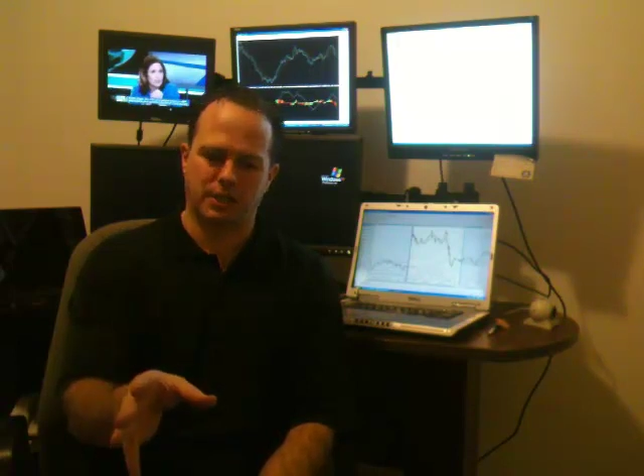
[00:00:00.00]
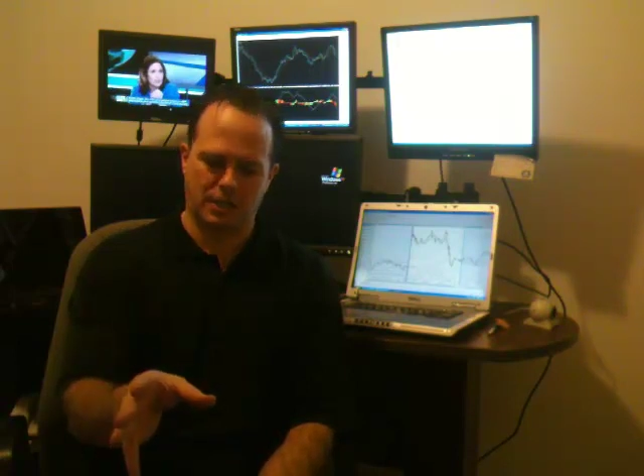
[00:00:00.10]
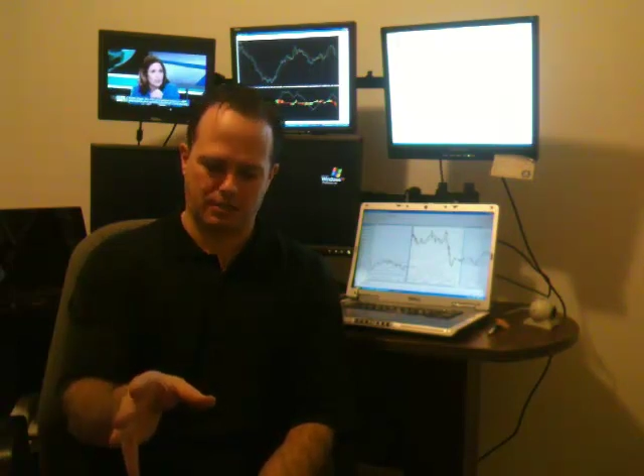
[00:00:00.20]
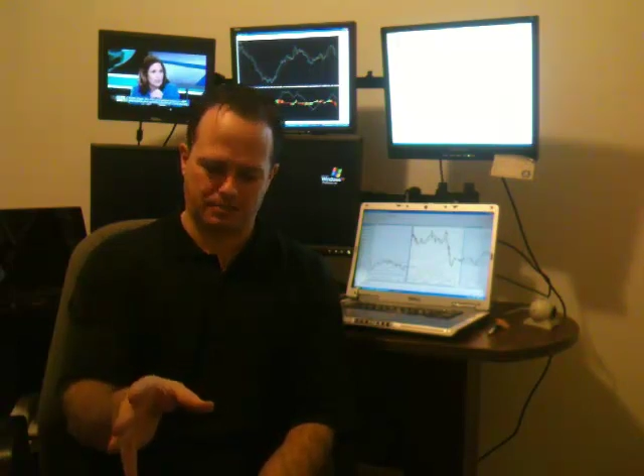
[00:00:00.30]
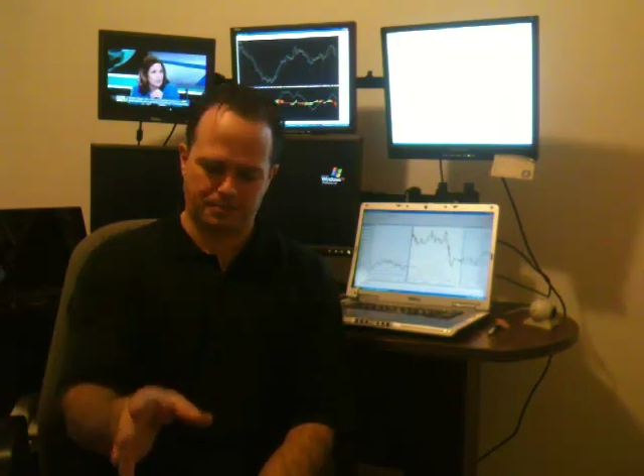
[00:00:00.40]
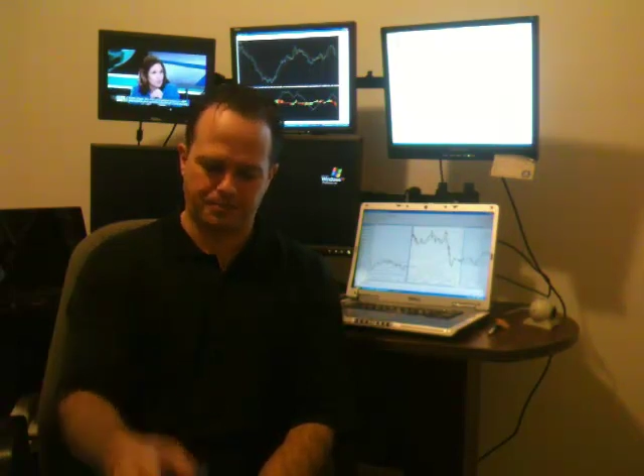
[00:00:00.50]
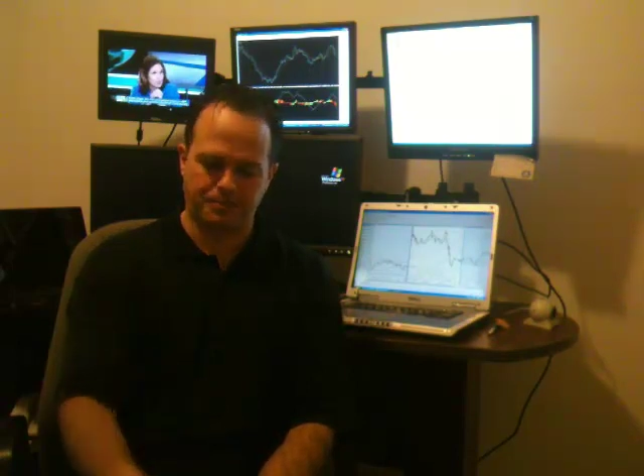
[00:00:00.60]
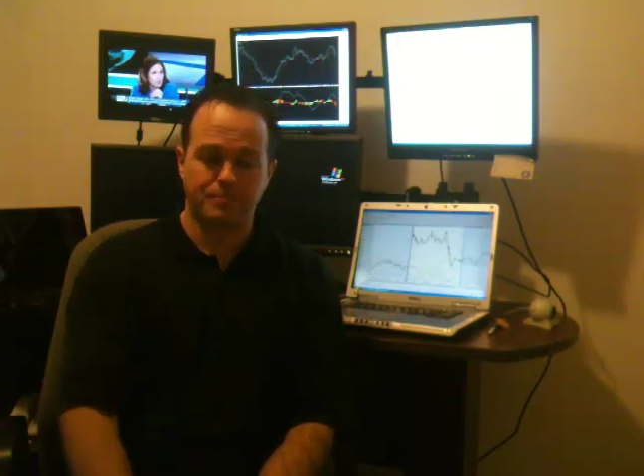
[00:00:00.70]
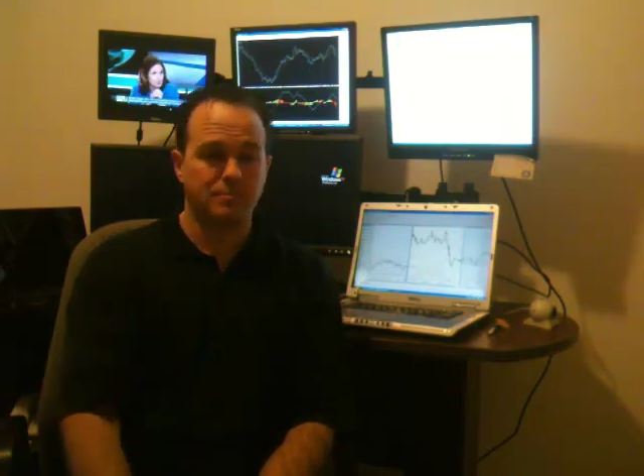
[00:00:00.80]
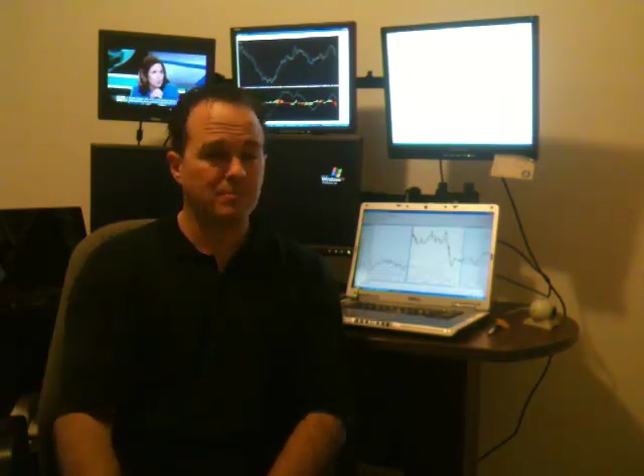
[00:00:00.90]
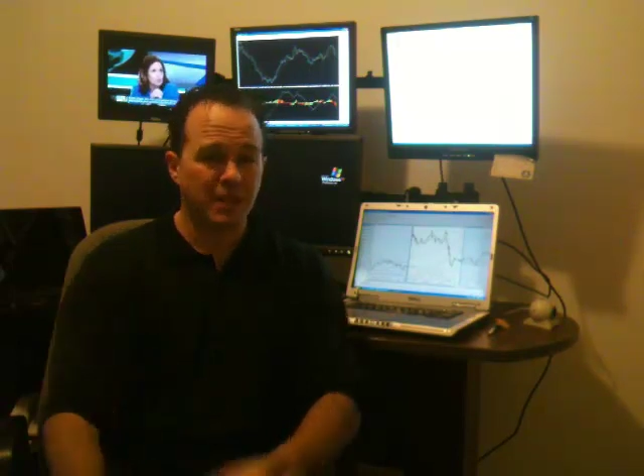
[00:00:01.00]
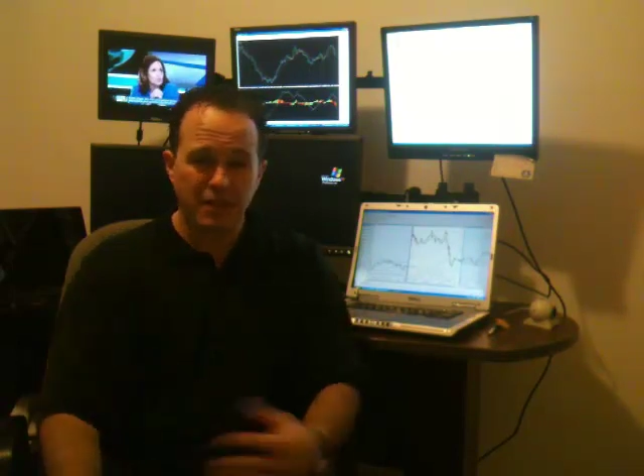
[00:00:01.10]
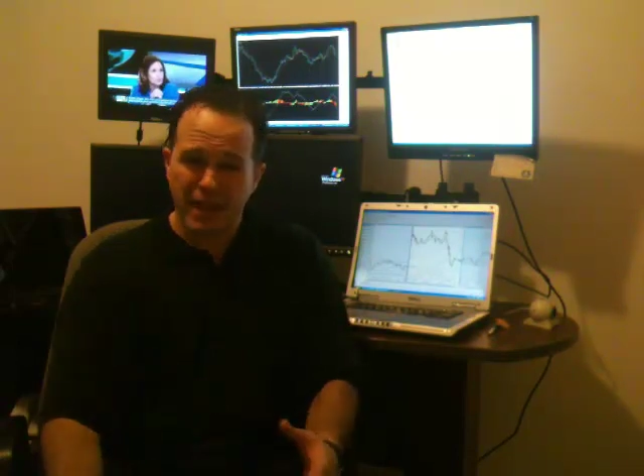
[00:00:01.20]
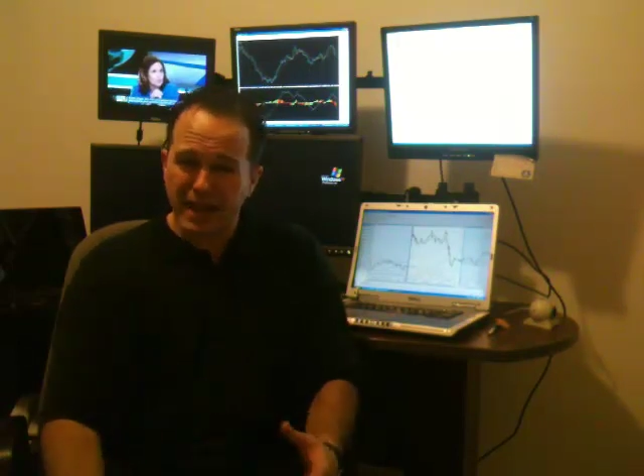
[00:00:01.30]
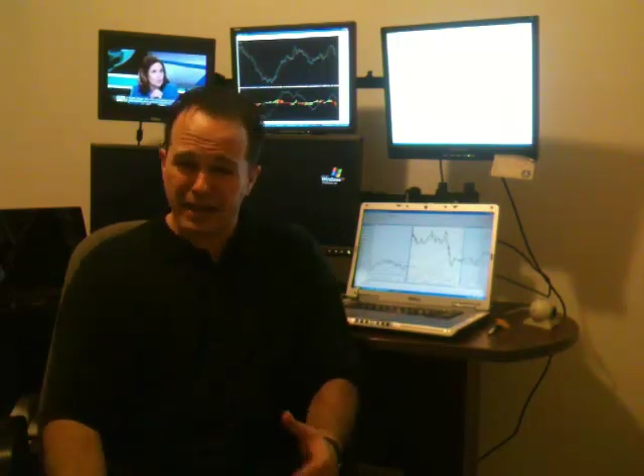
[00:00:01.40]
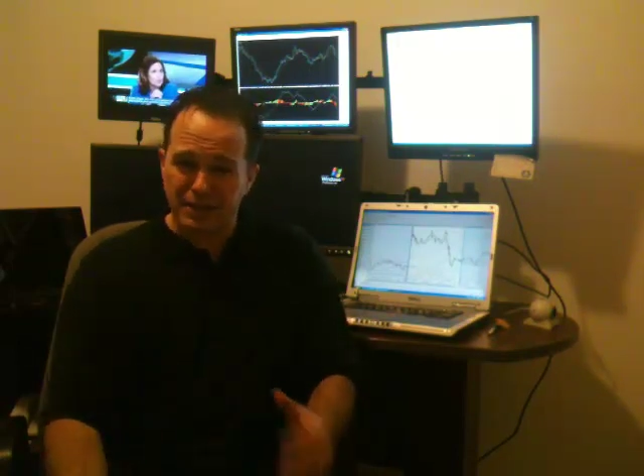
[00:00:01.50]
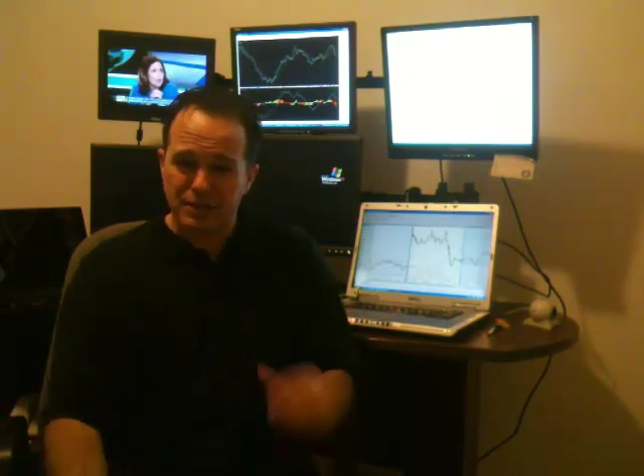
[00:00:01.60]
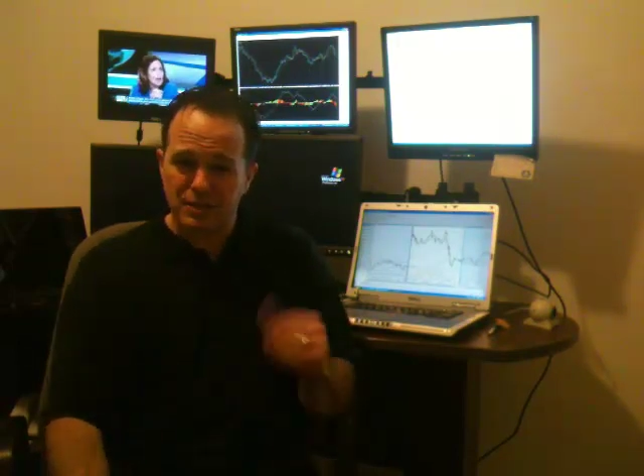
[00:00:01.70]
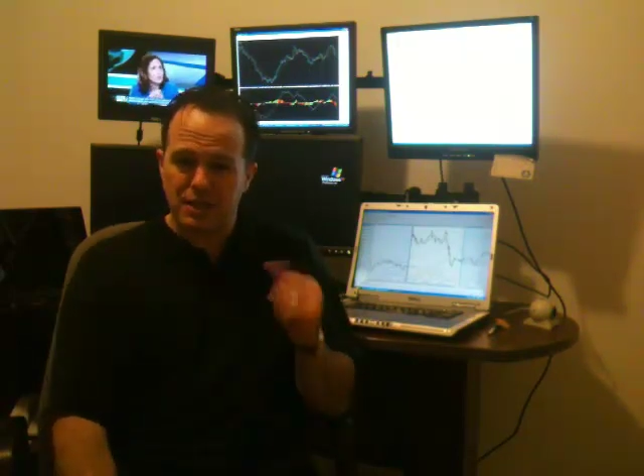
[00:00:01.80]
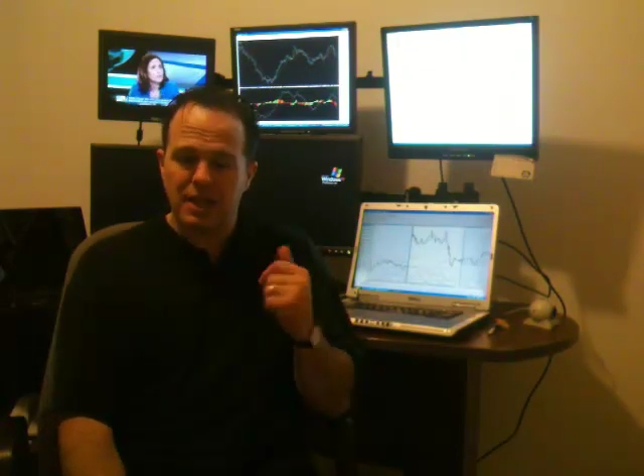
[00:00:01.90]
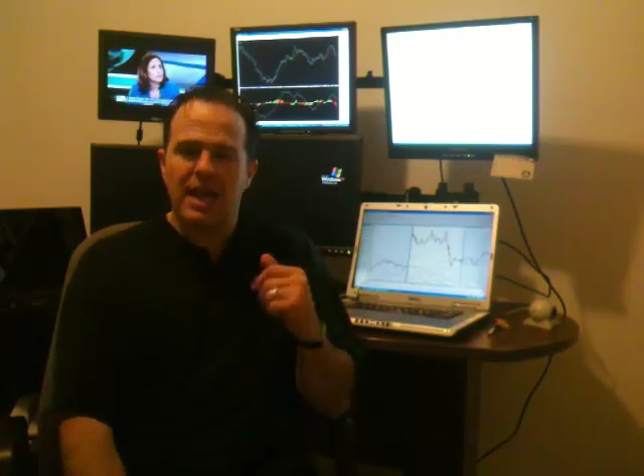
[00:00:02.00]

it. That is,